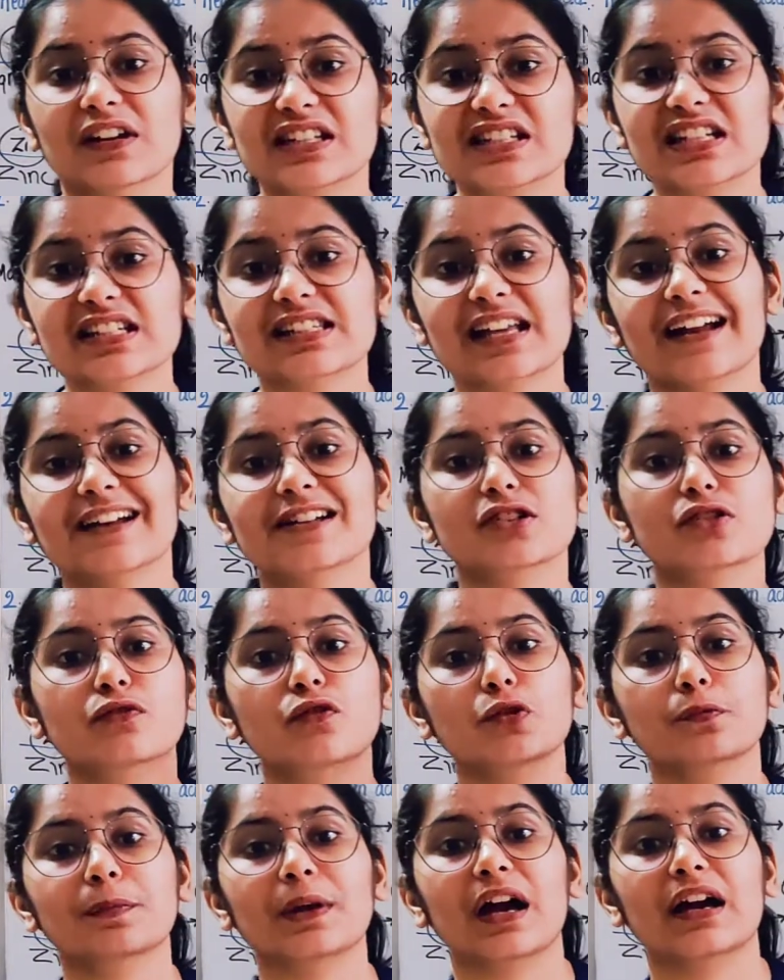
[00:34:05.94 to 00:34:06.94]
Fungicides you
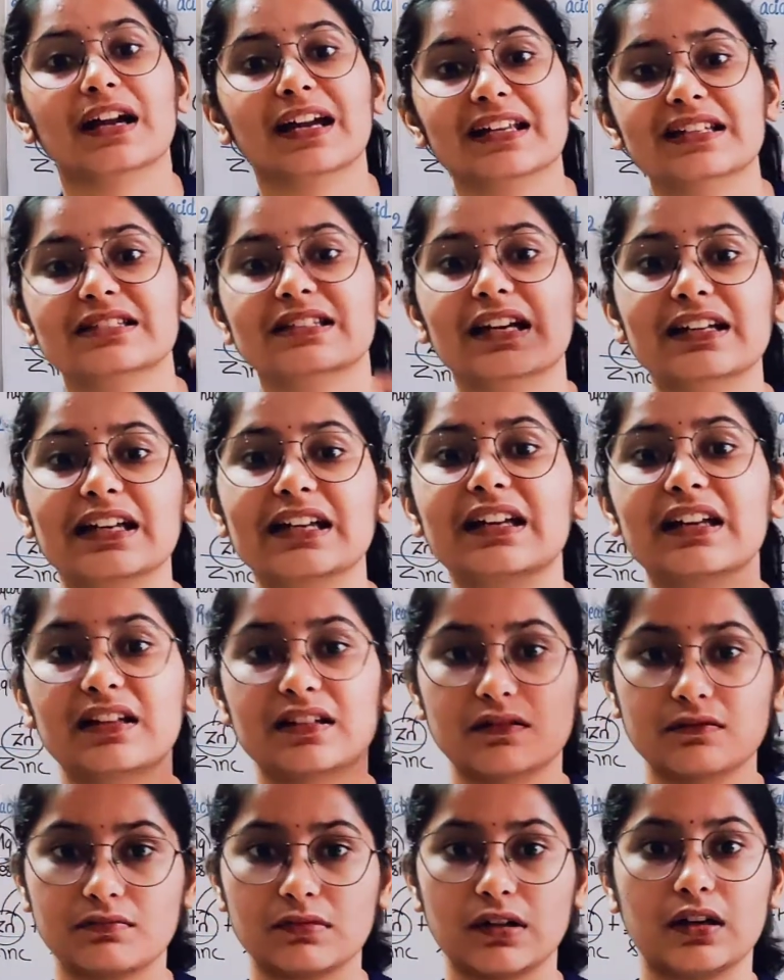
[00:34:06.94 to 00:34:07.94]
would be again studying
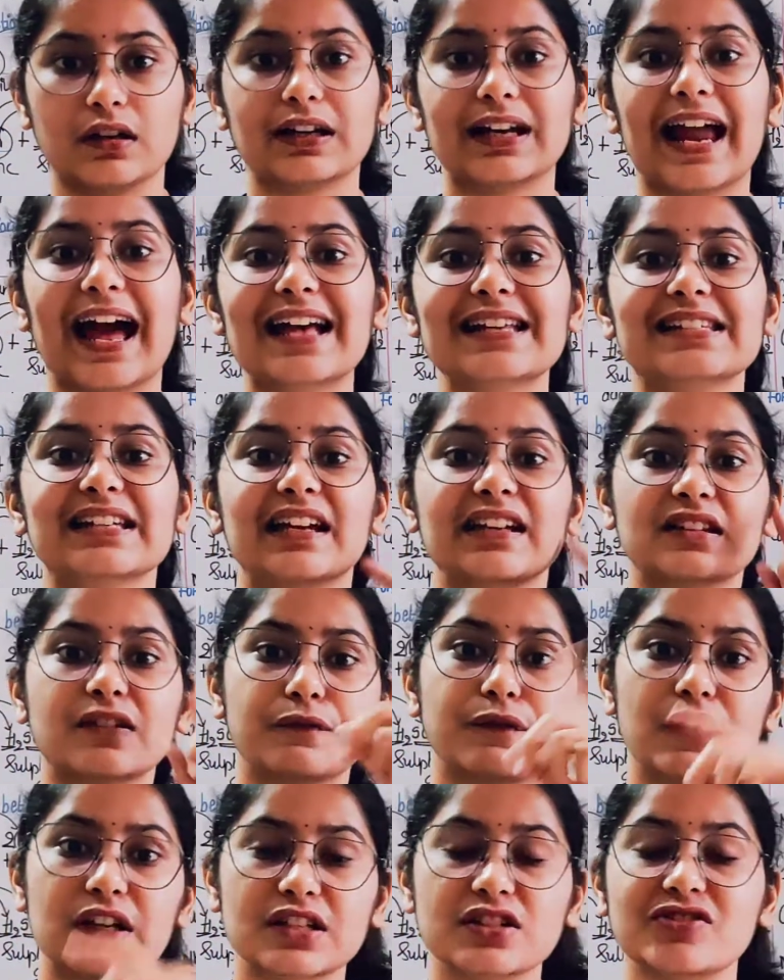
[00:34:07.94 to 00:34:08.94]
in class 8
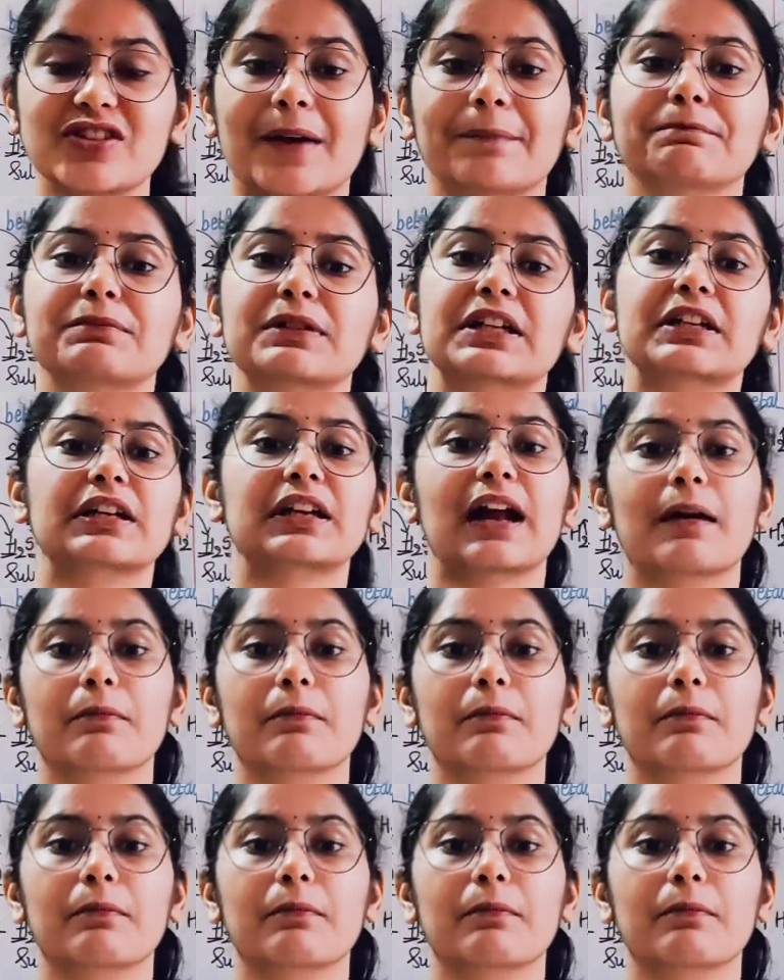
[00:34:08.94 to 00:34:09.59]
first chapter,